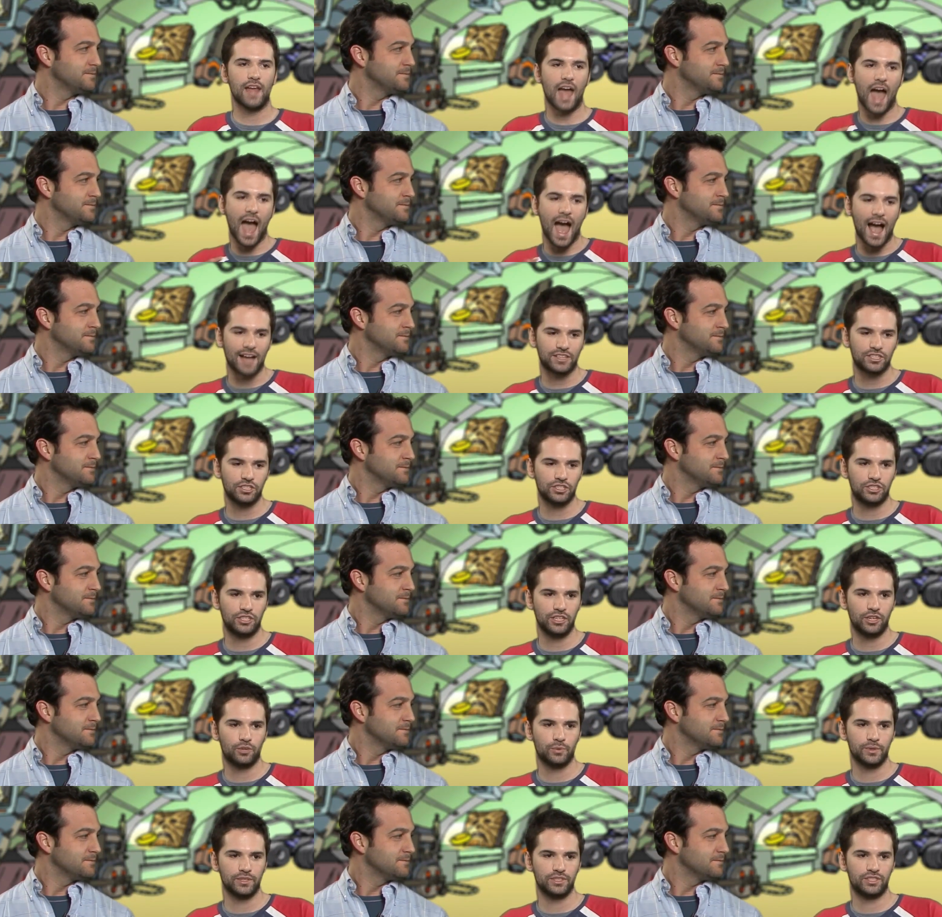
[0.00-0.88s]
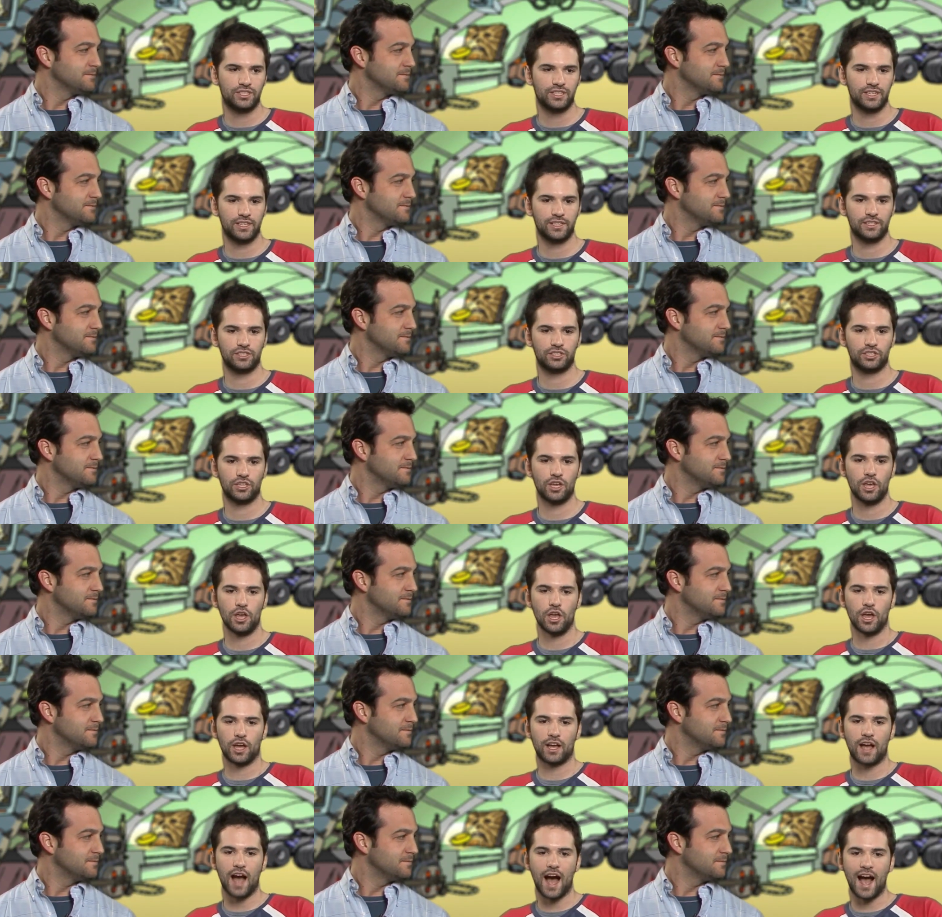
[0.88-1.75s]
Speaker 1: action sequences
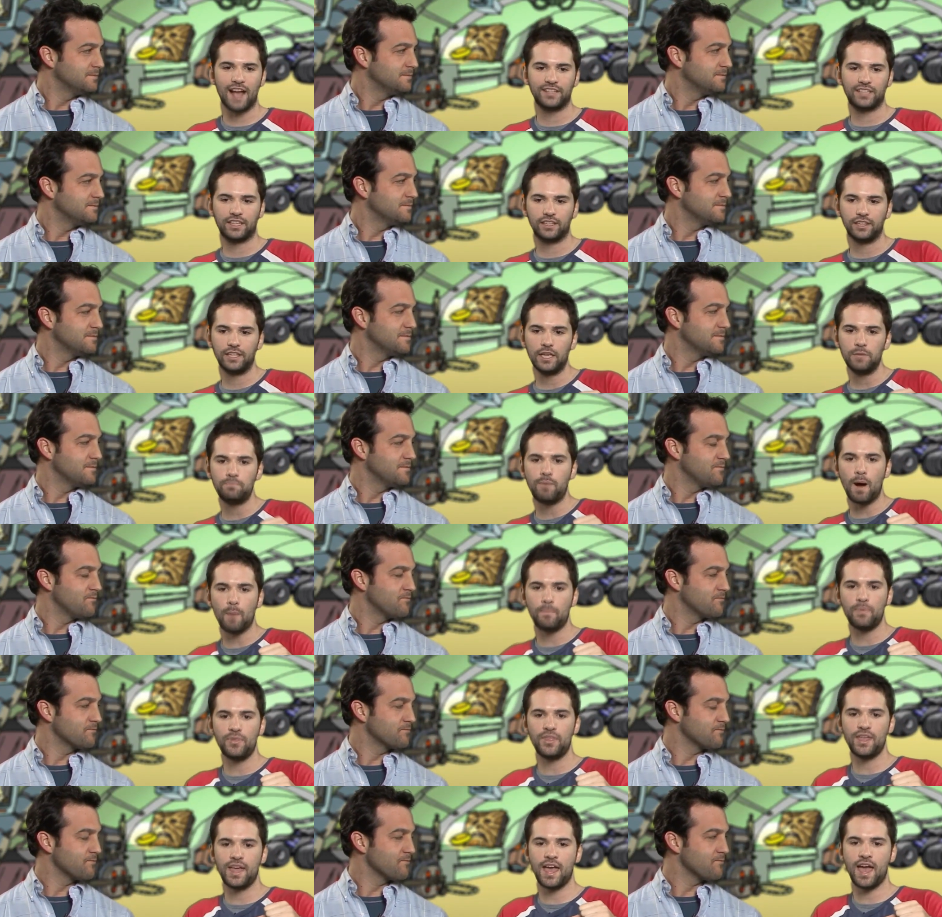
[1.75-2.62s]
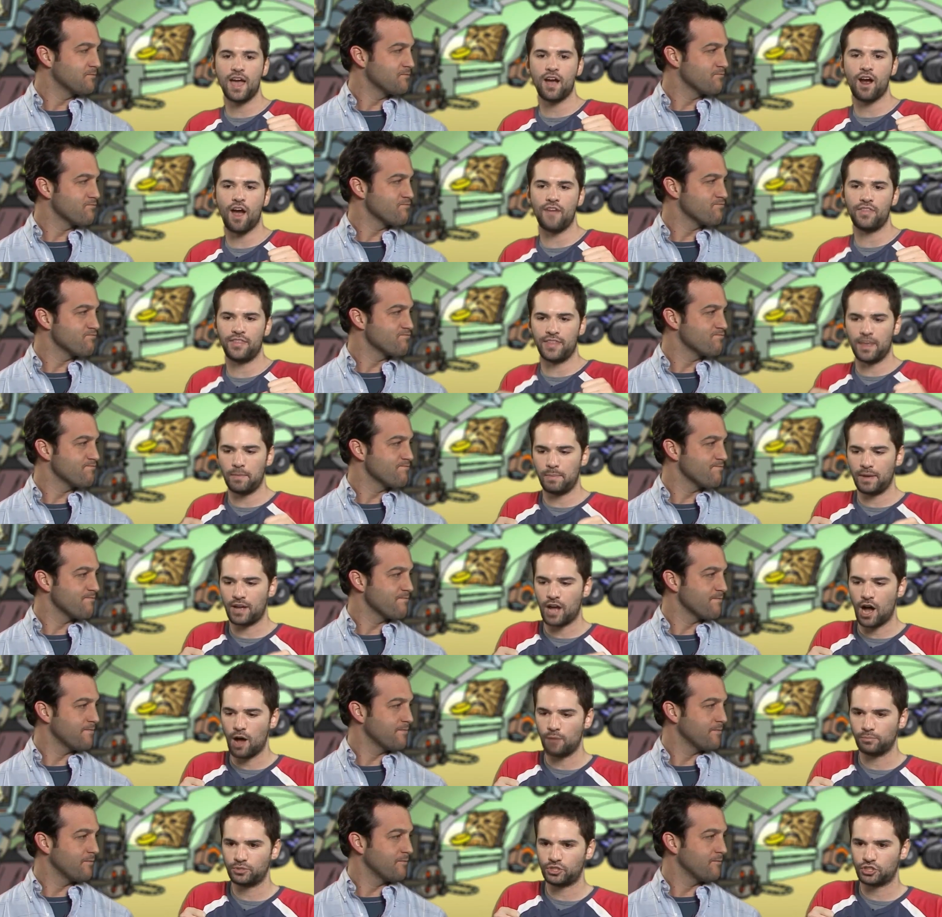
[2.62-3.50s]
guys like, leap up in the air and they
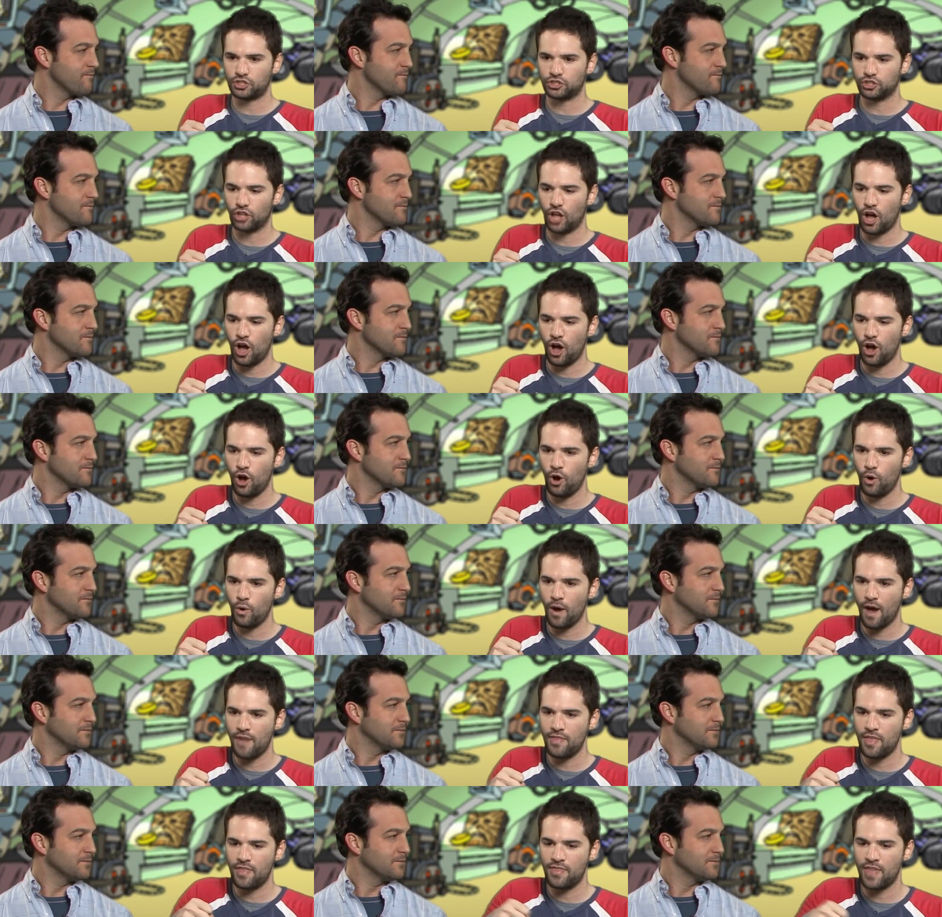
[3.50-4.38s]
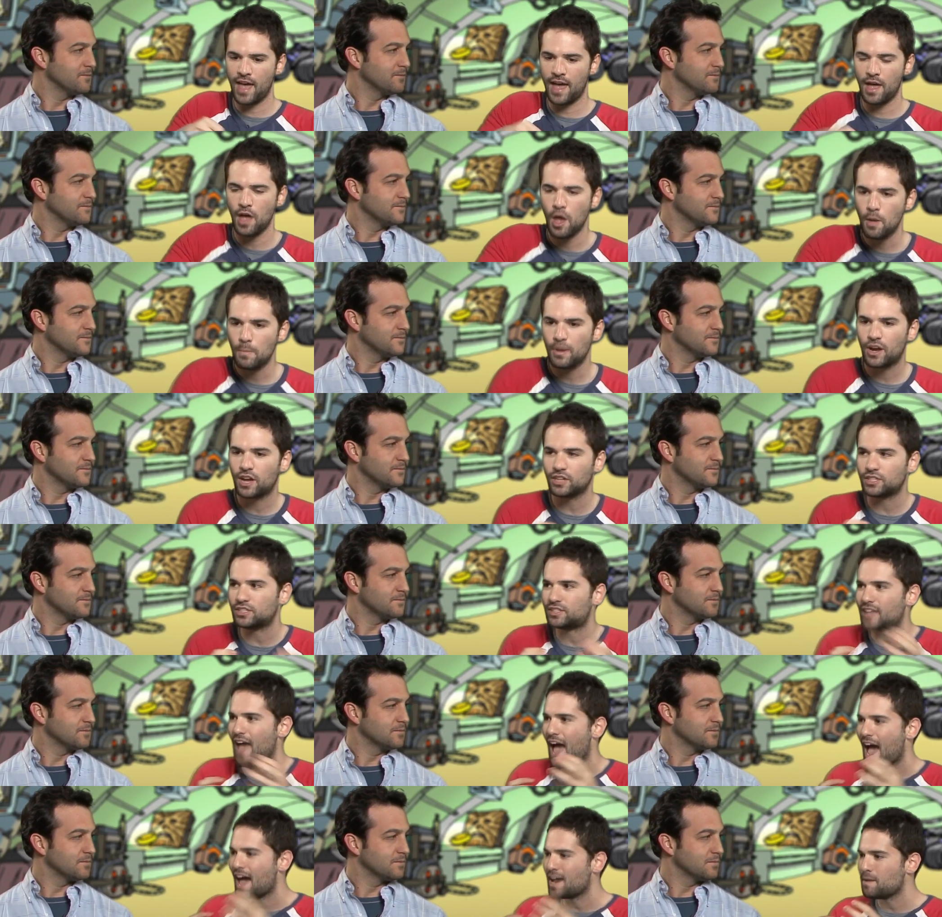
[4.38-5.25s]
become slow and then they because
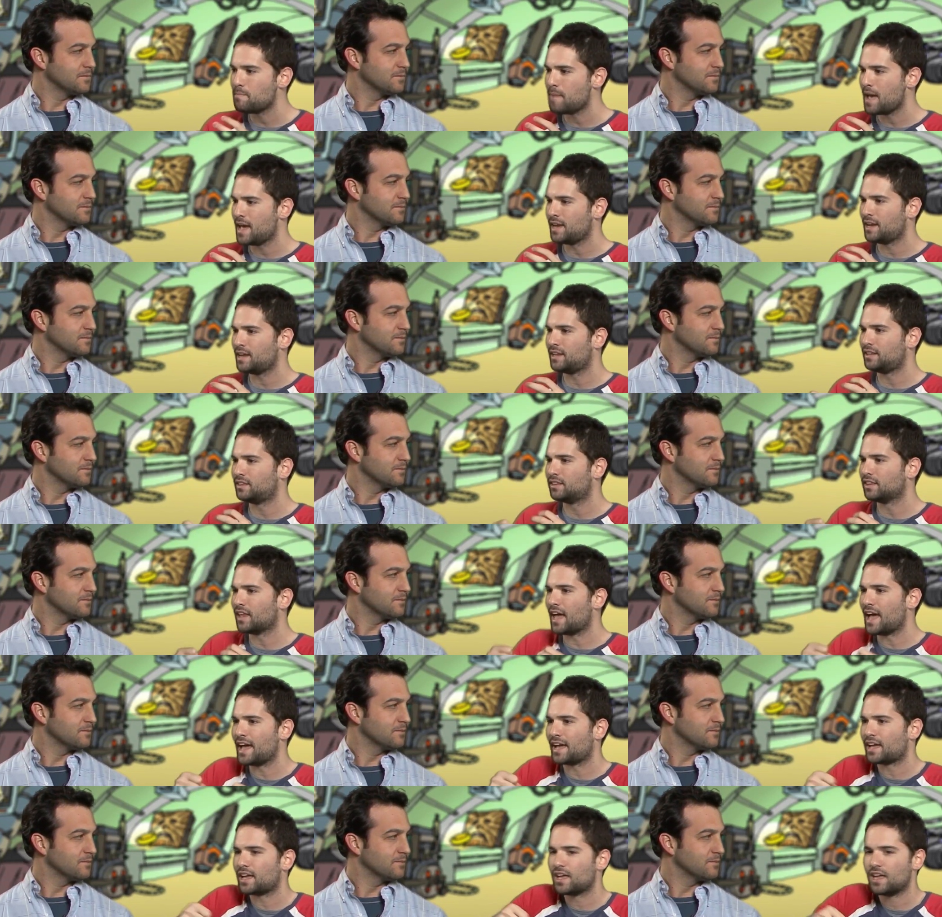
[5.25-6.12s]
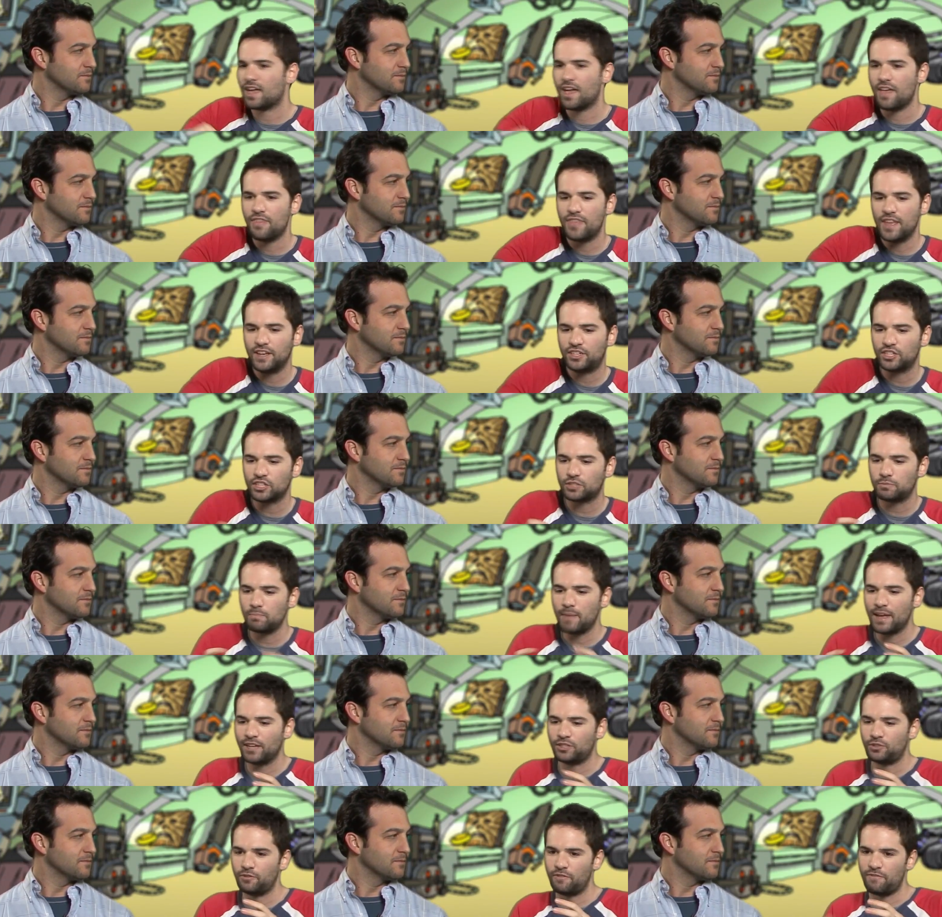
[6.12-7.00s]
it's animated like they just
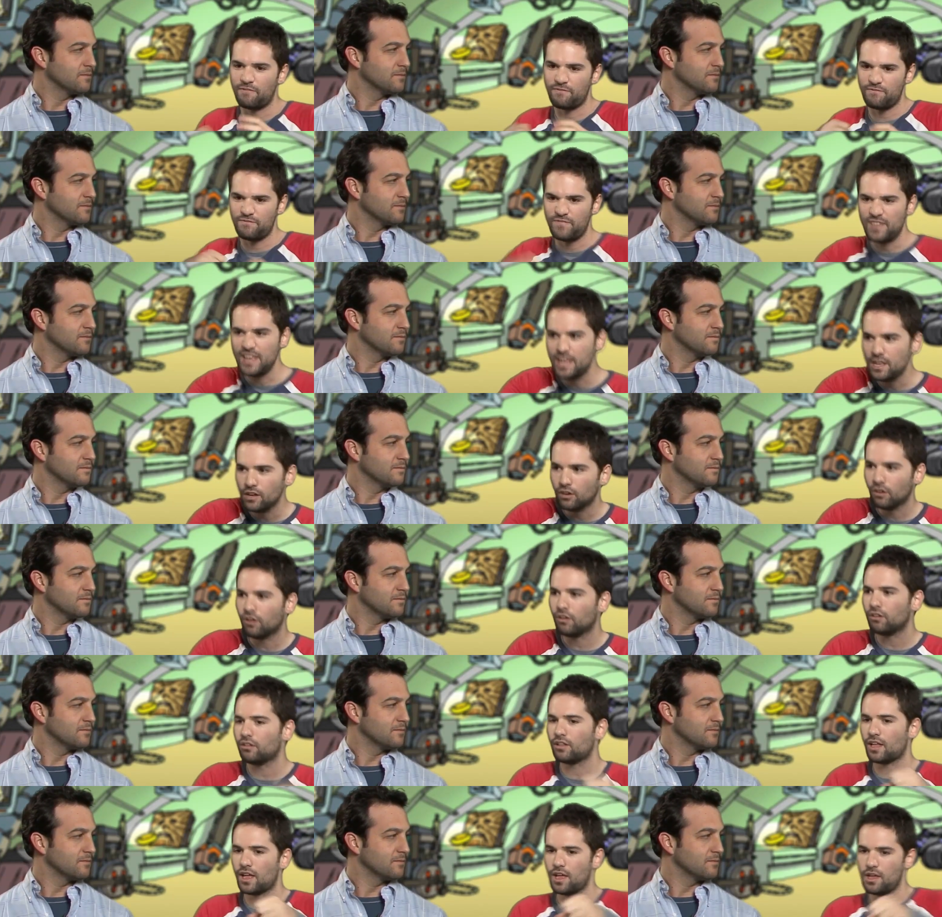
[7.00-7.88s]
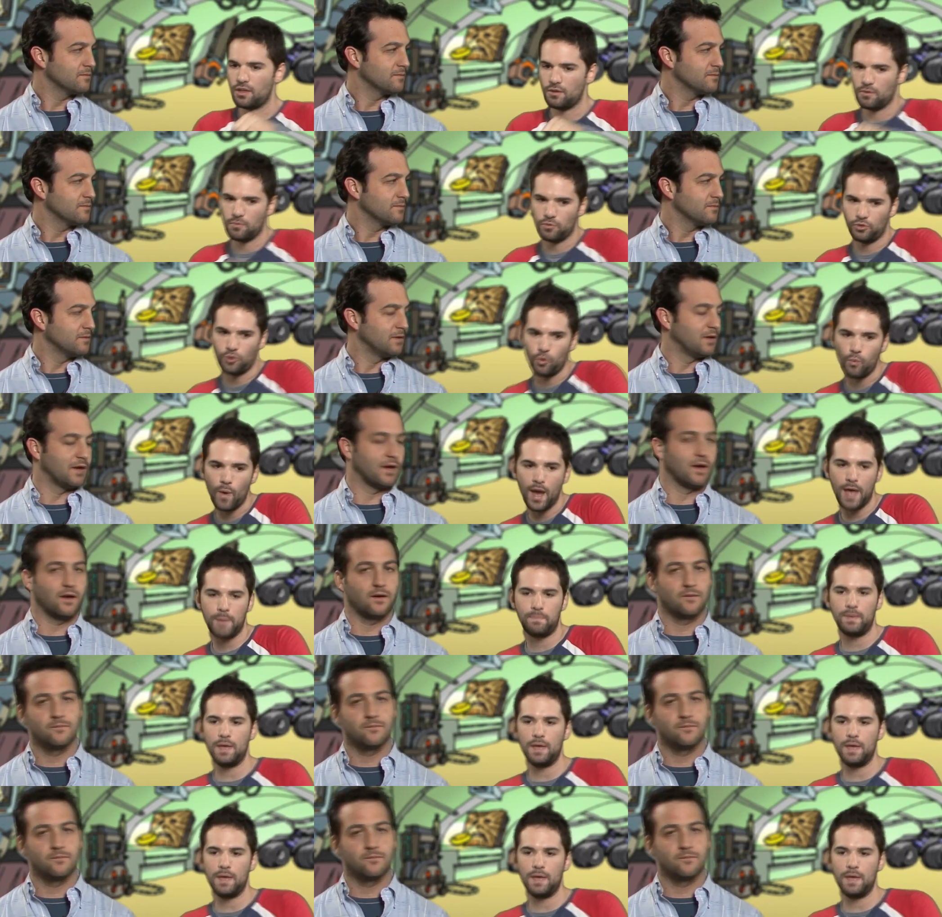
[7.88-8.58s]
made you feel the way yeah.